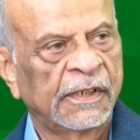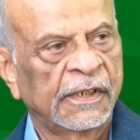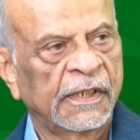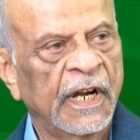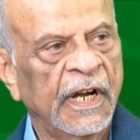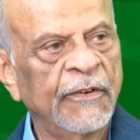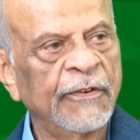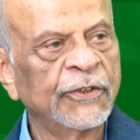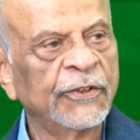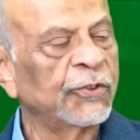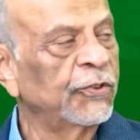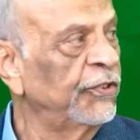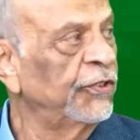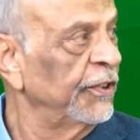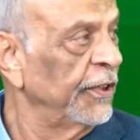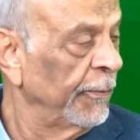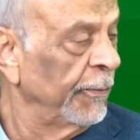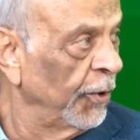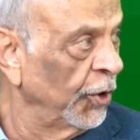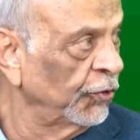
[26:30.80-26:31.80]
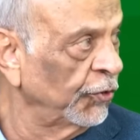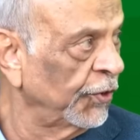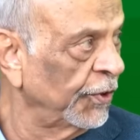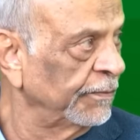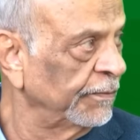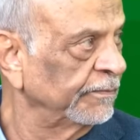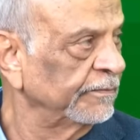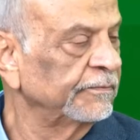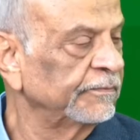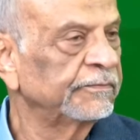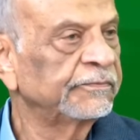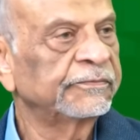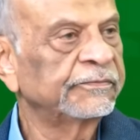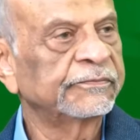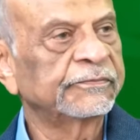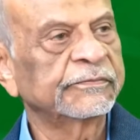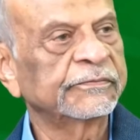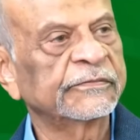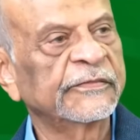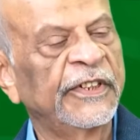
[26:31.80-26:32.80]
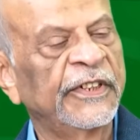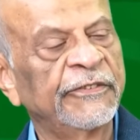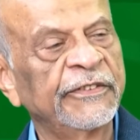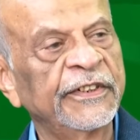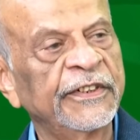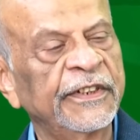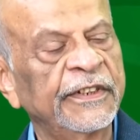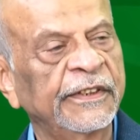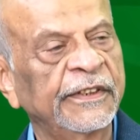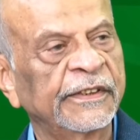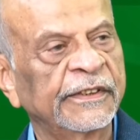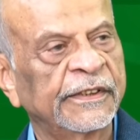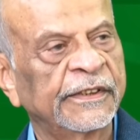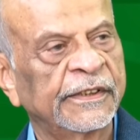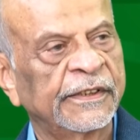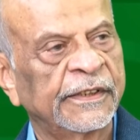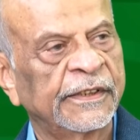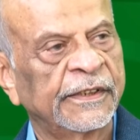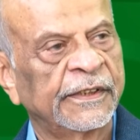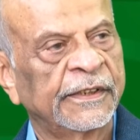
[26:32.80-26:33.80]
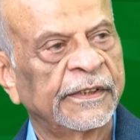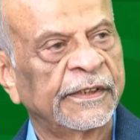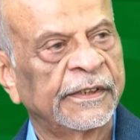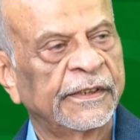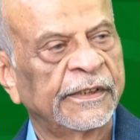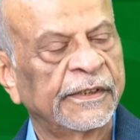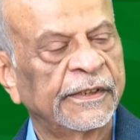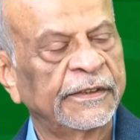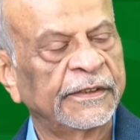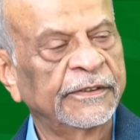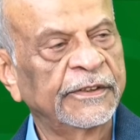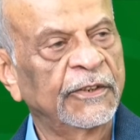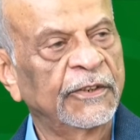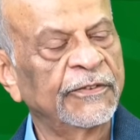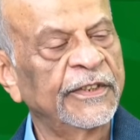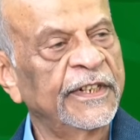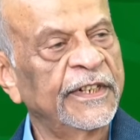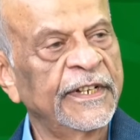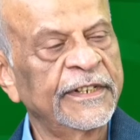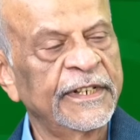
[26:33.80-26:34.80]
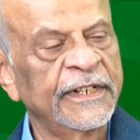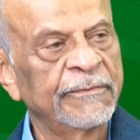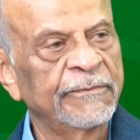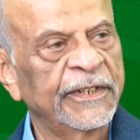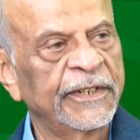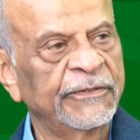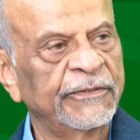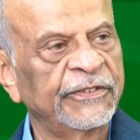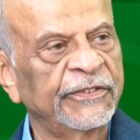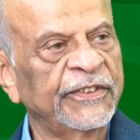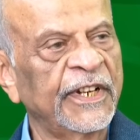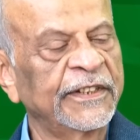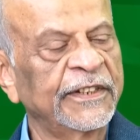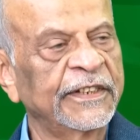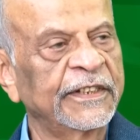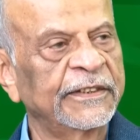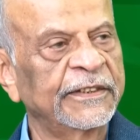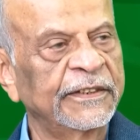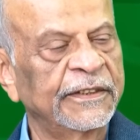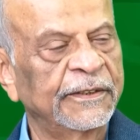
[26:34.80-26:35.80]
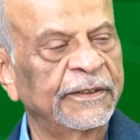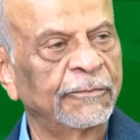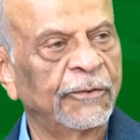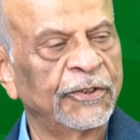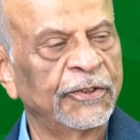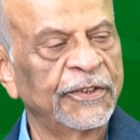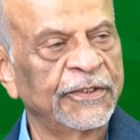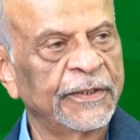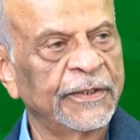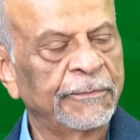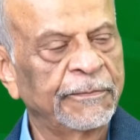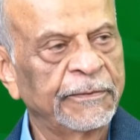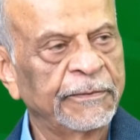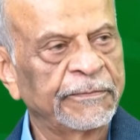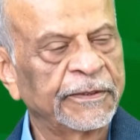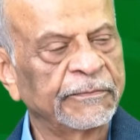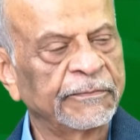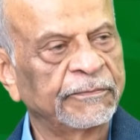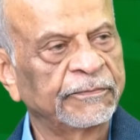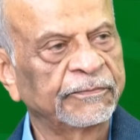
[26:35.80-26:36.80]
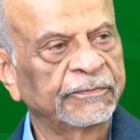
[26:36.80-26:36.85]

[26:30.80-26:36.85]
I went to see the mosque, everything. In town, then I came back. We started boarding the people.